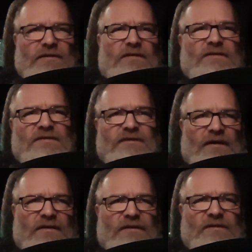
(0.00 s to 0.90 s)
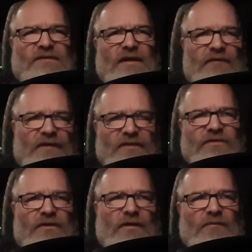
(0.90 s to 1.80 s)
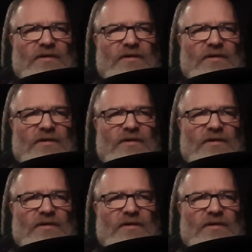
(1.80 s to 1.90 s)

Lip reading: he's stuck at the Salvation Army